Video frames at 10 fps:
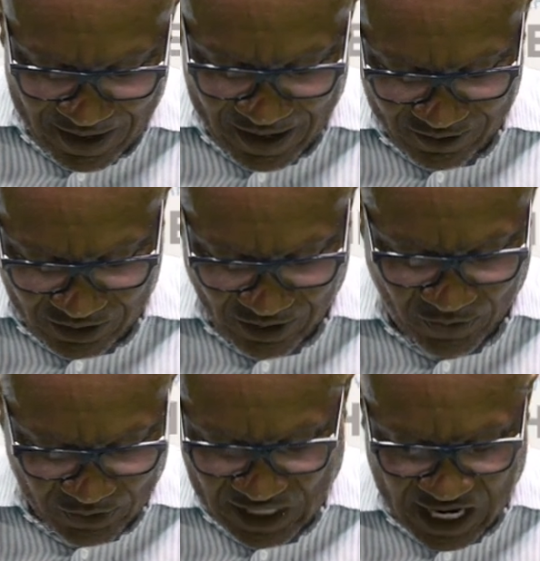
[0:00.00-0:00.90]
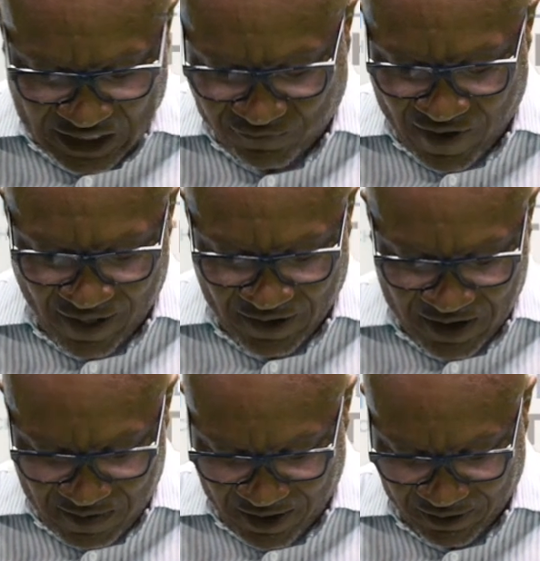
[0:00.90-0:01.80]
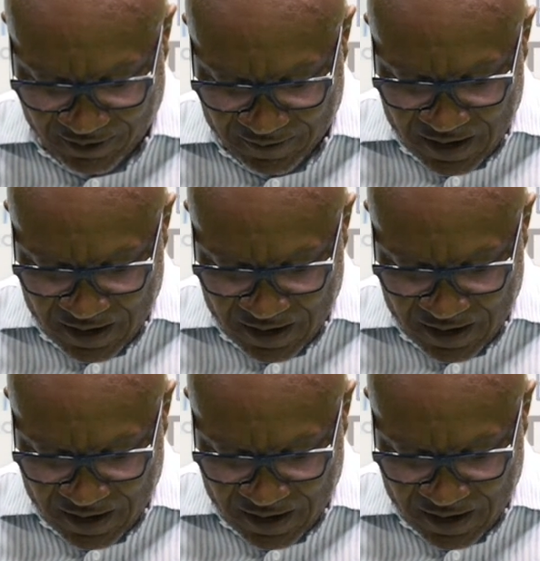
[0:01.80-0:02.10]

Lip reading: he took the child's father and mother,